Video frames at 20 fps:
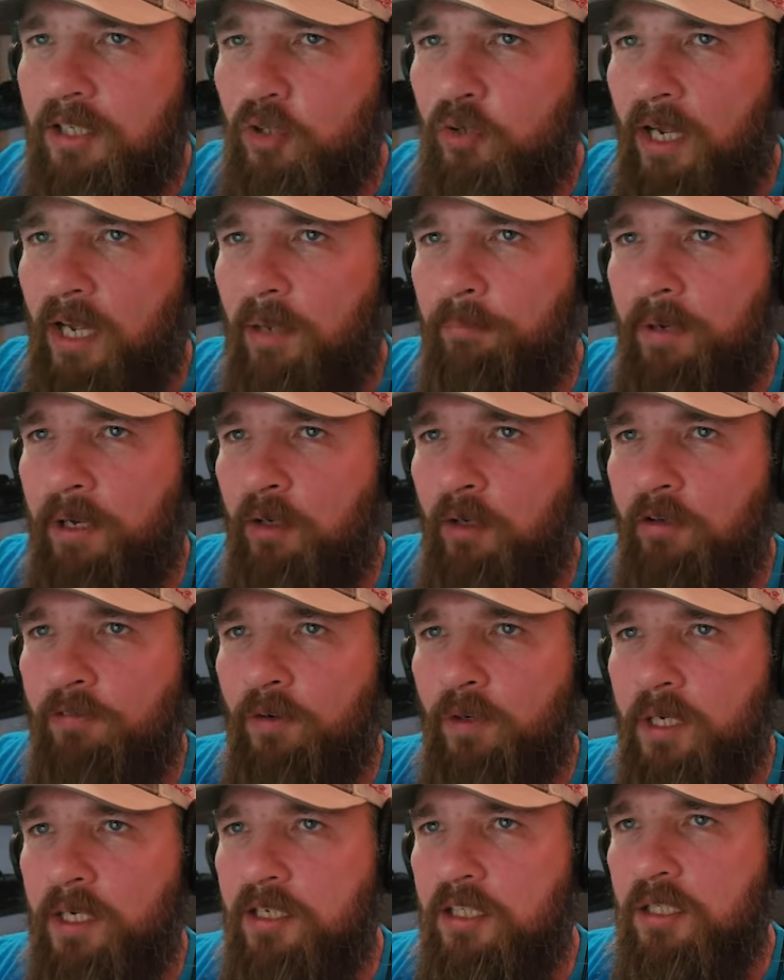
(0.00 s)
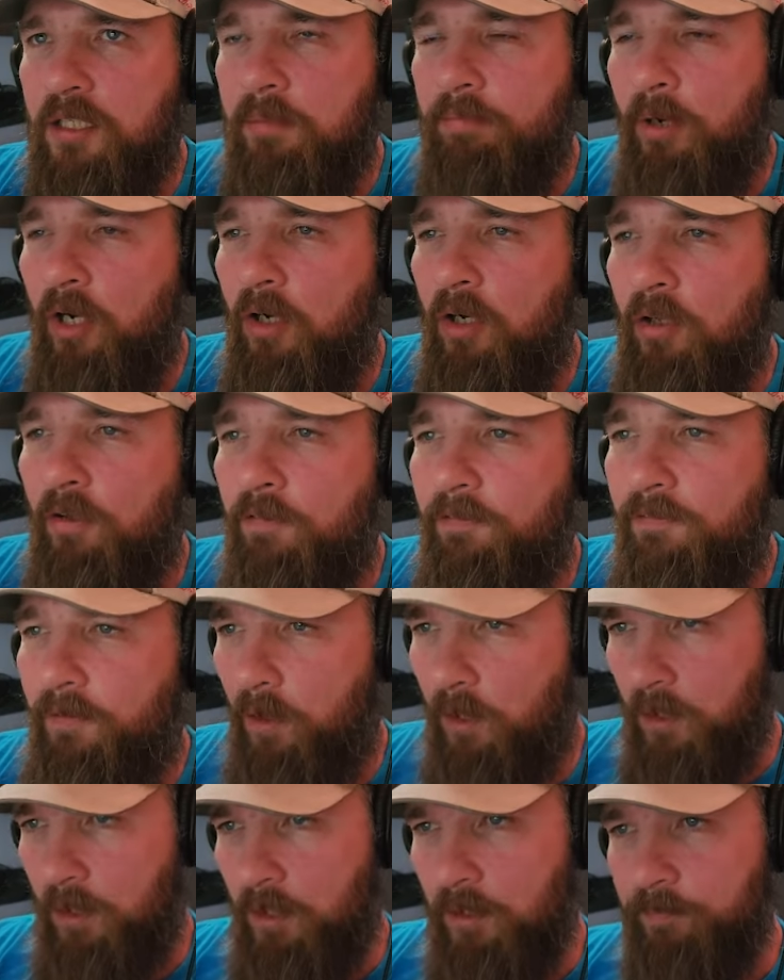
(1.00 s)
scrap metal for his small
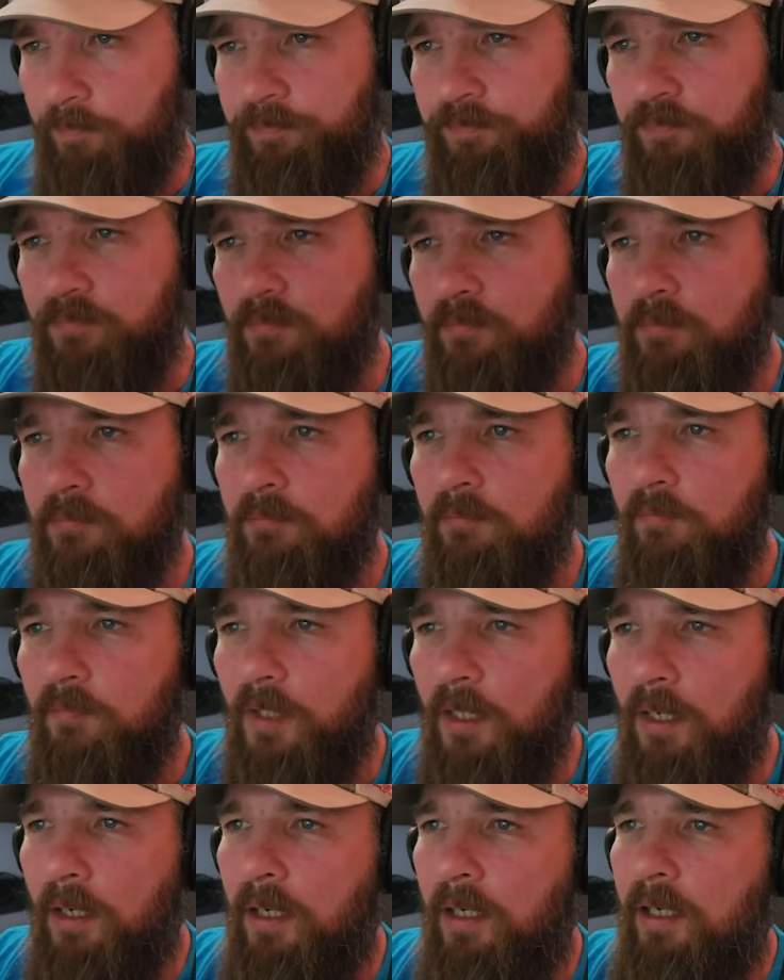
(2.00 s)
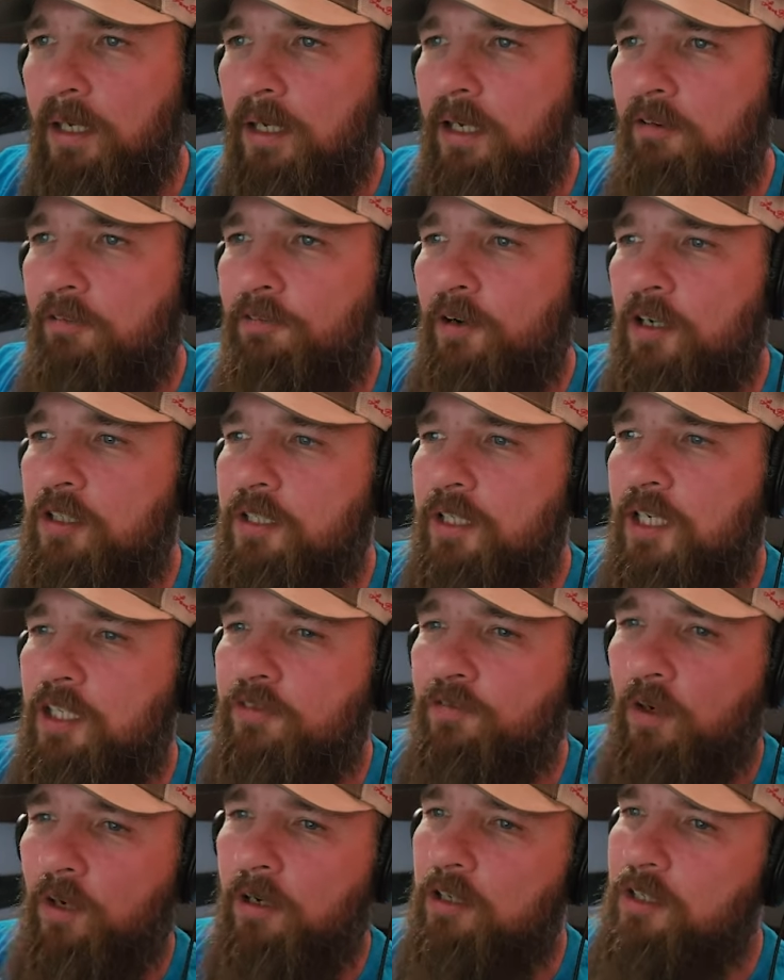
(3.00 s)
farm. First things
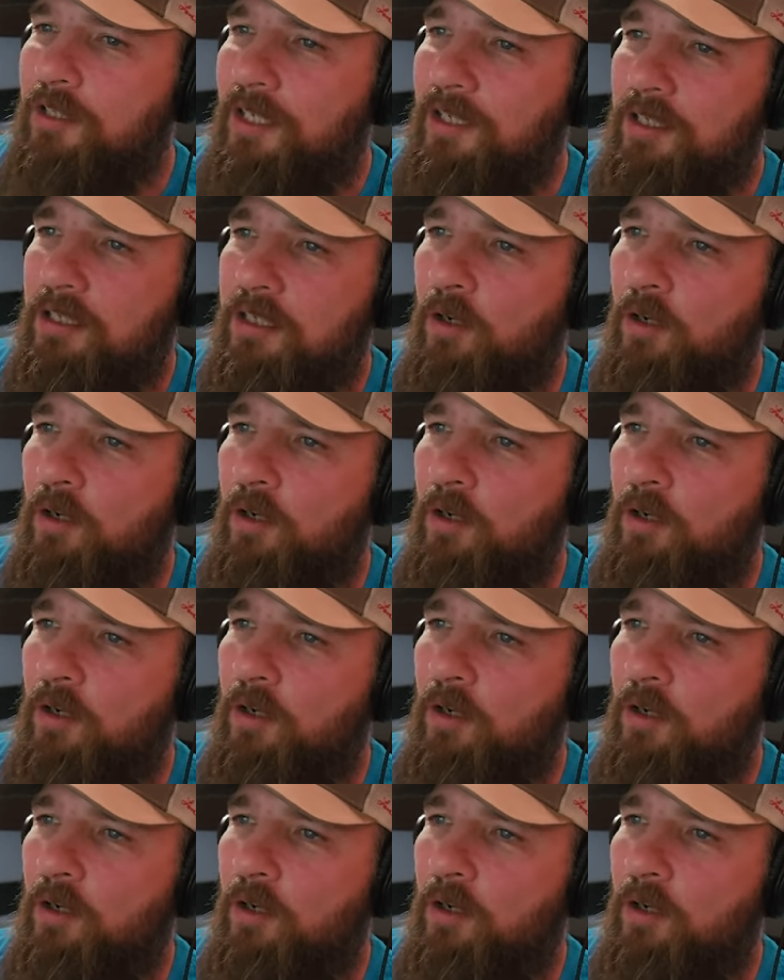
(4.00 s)
first, this is an